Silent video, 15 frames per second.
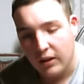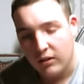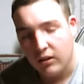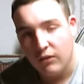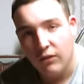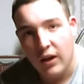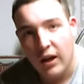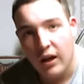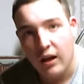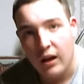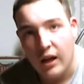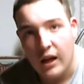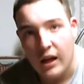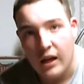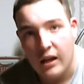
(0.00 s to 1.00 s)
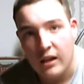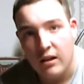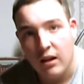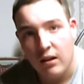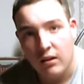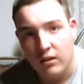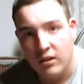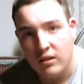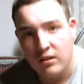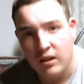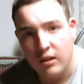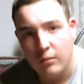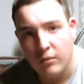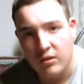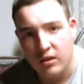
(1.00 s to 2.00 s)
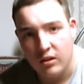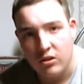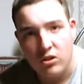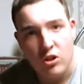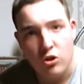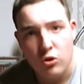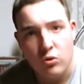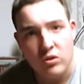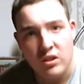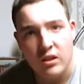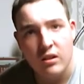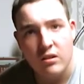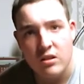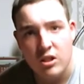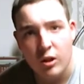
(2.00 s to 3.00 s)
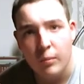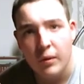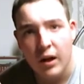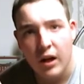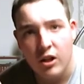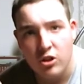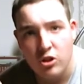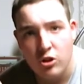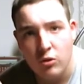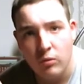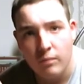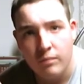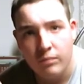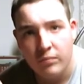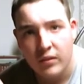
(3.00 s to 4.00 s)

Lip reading: back to the van, and he said to me, he's like, "Didn't you see the deer behind you?"